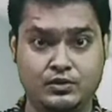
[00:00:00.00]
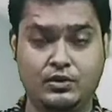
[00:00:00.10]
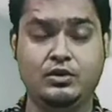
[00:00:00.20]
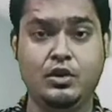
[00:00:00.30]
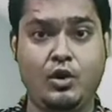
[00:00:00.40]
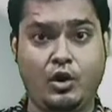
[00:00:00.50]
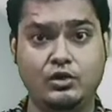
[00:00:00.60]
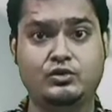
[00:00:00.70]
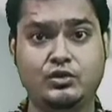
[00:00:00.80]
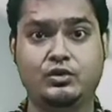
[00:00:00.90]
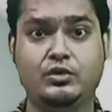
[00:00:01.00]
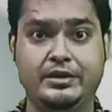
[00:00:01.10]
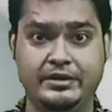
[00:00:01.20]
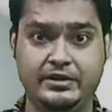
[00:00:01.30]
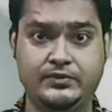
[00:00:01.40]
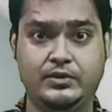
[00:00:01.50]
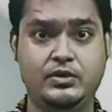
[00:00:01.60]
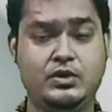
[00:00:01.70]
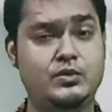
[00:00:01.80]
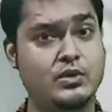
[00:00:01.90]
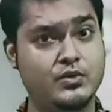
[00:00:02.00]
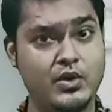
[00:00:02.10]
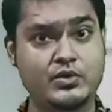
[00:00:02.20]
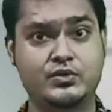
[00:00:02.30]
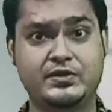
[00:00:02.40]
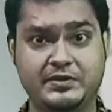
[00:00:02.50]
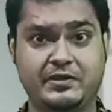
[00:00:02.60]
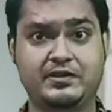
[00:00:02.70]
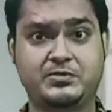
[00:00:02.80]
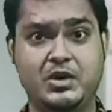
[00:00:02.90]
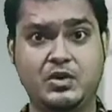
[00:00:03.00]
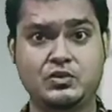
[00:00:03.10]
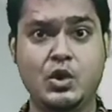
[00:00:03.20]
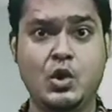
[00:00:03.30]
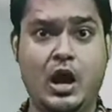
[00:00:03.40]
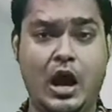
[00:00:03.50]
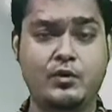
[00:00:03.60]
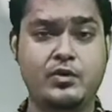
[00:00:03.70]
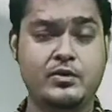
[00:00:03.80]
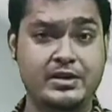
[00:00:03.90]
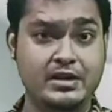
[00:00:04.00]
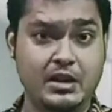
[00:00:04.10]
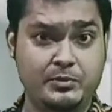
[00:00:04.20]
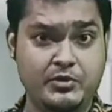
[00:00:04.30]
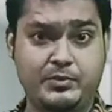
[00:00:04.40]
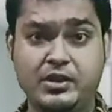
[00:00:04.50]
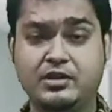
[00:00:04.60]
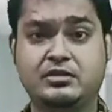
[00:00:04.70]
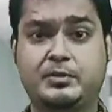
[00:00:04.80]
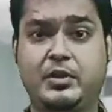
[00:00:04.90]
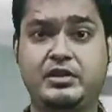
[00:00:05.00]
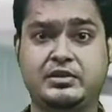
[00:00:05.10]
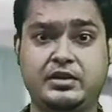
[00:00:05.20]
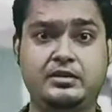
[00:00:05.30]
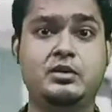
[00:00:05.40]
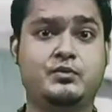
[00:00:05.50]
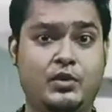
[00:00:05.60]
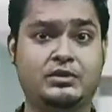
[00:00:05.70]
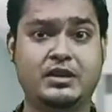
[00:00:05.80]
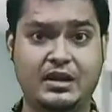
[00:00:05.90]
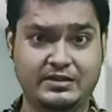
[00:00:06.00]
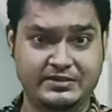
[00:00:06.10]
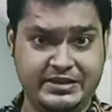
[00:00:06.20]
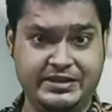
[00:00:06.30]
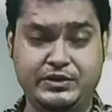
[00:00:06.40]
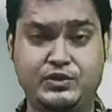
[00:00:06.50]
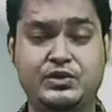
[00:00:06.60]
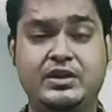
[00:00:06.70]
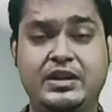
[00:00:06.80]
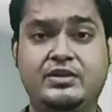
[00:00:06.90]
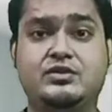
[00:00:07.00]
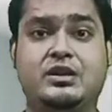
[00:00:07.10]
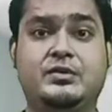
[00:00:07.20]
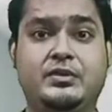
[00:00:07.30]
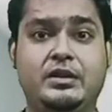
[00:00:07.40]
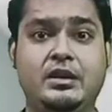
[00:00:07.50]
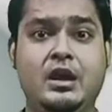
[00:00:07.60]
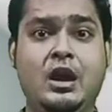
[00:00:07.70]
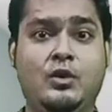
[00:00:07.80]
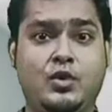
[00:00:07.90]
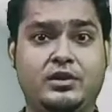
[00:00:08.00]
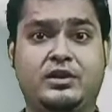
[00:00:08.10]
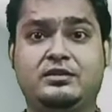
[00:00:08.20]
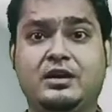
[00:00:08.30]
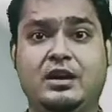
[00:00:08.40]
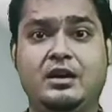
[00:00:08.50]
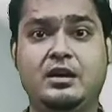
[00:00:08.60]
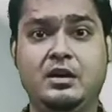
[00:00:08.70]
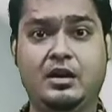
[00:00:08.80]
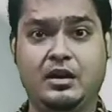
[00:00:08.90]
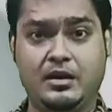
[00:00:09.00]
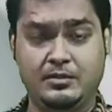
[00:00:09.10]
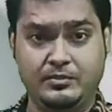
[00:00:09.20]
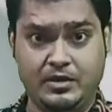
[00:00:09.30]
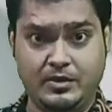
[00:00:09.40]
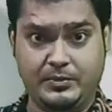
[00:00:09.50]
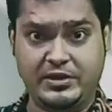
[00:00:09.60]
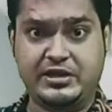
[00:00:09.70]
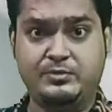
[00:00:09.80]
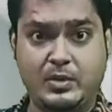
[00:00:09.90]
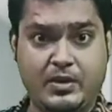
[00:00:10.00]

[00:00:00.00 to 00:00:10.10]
so also in this video we will going to discuss about how we will prepare the patient for the CT coronary angiography, what are the patient